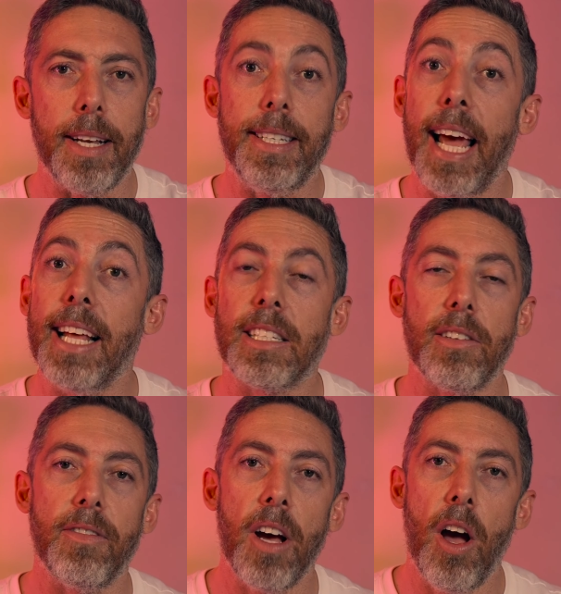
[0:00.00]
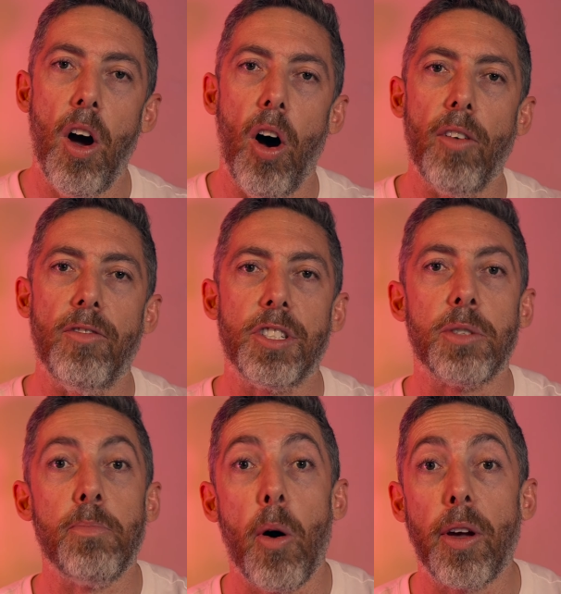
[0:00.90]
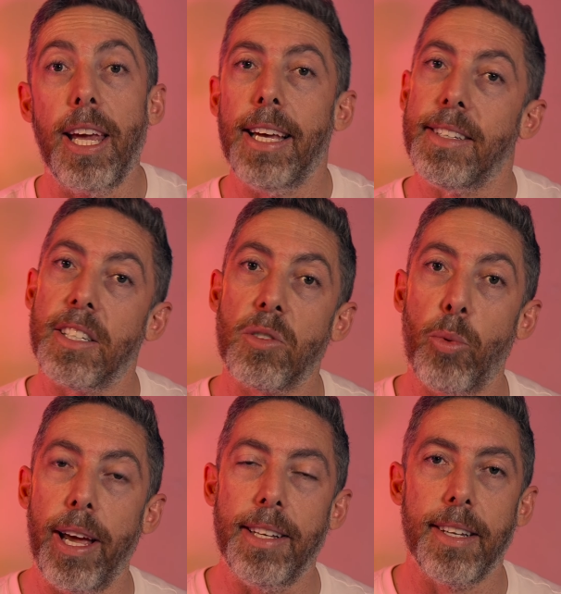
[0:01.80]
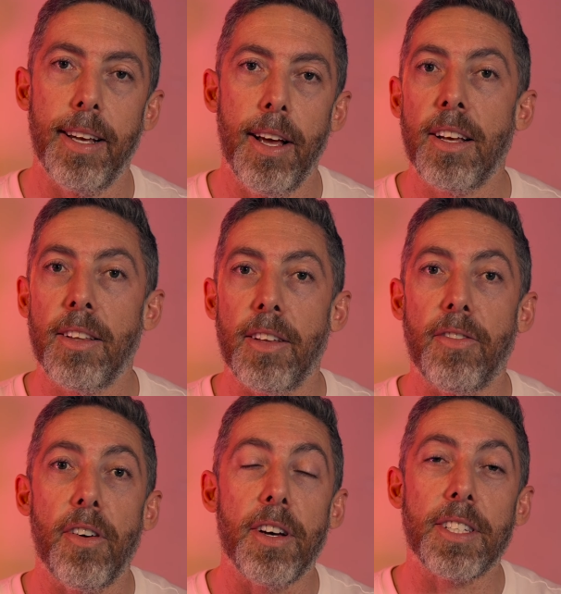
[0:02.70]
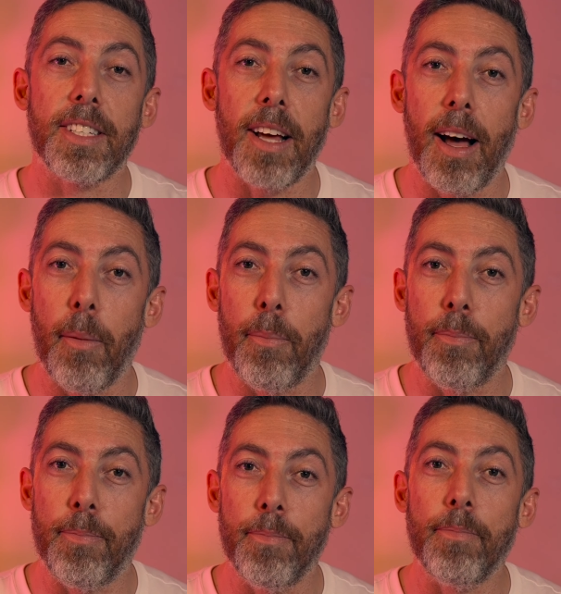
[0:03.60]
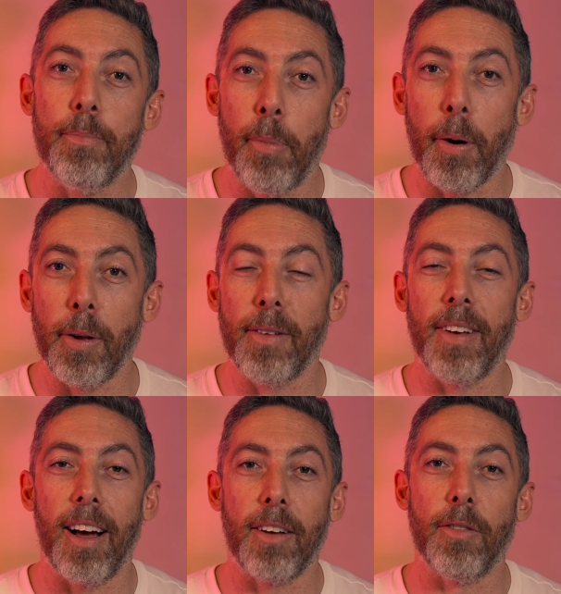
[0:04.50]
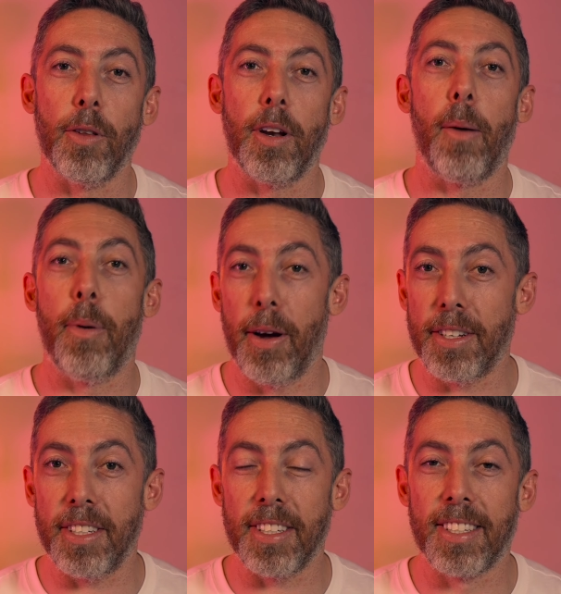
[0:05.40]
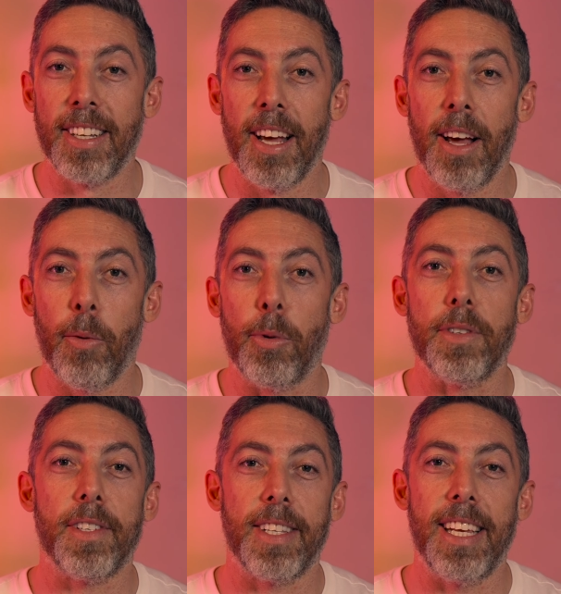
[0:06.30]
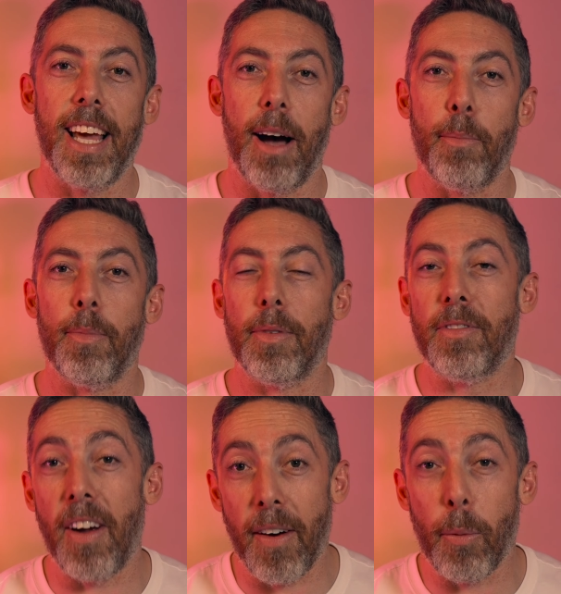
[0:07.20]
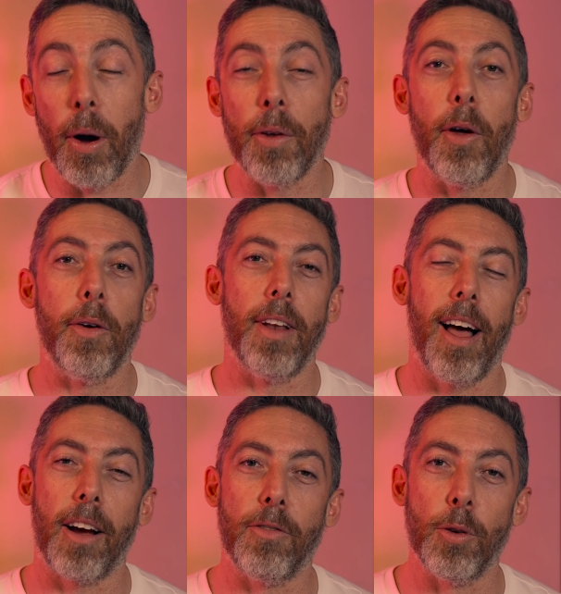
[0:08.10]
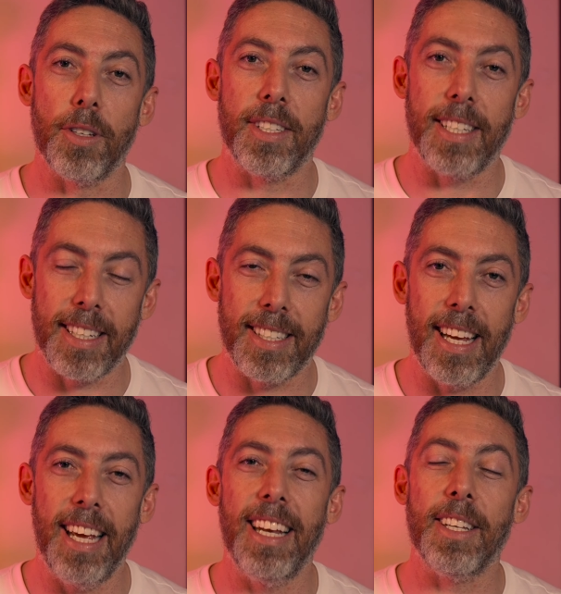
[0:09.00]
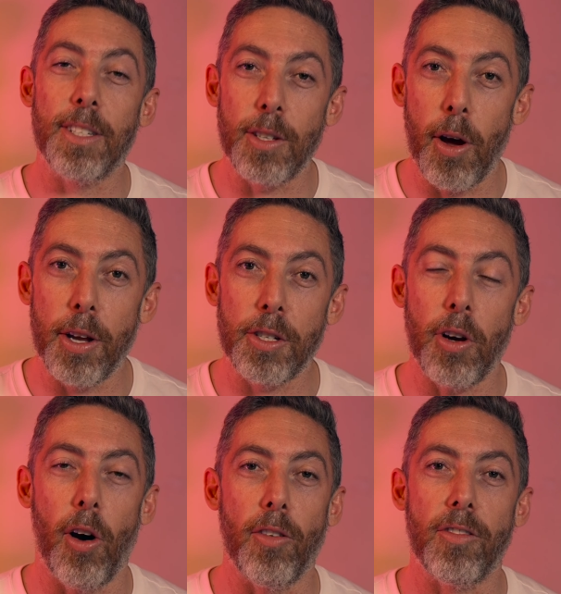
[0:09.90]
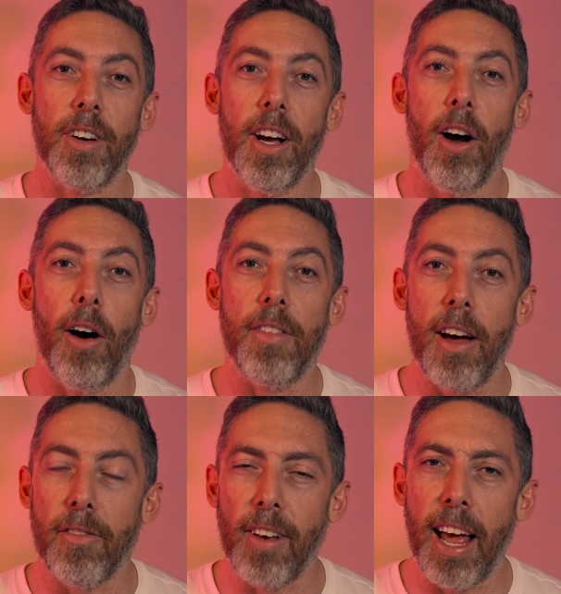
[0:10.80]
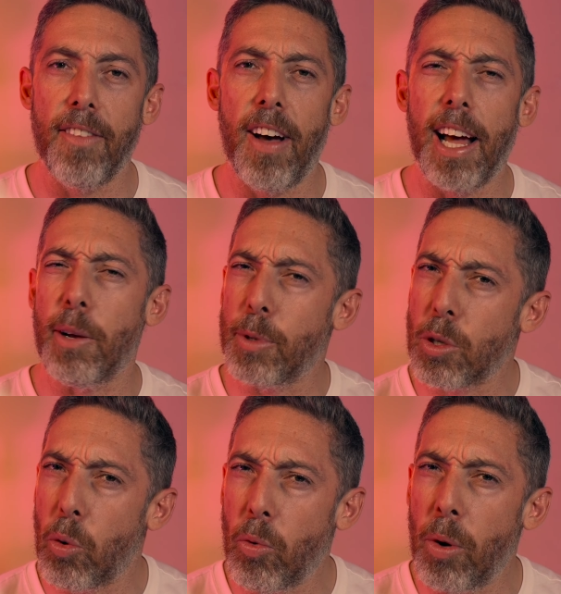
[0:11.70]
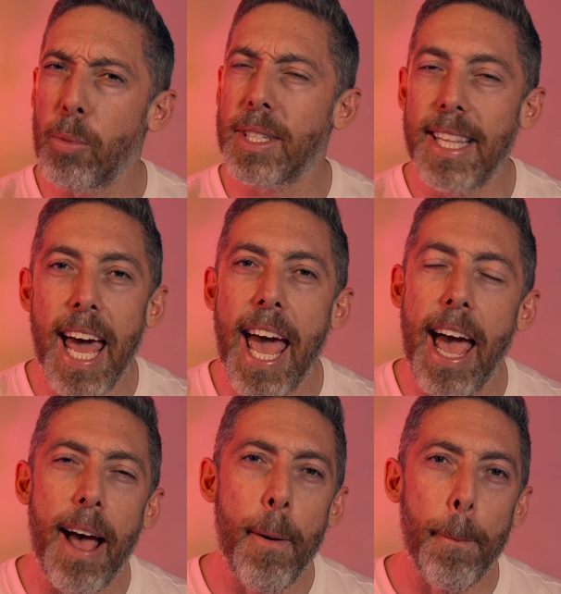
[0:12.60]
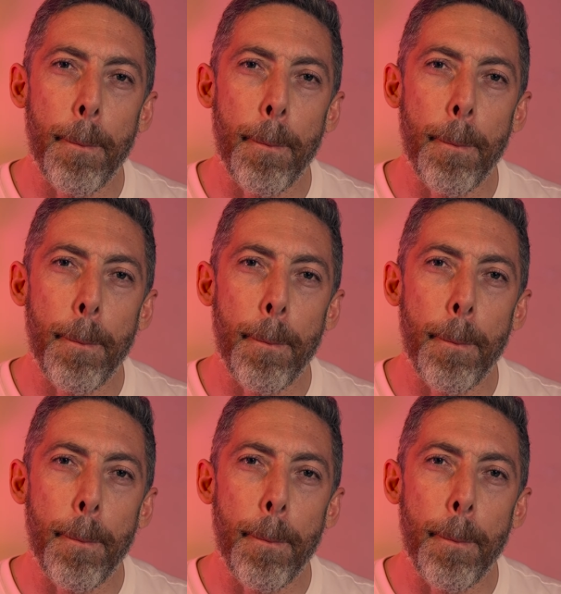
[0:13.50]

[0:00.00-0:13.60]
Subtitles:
dance of smoky and sweet. The first bottle of Lagavulin I purchased was the very well-known Lagavulin 16 in search of that flavor, and it was there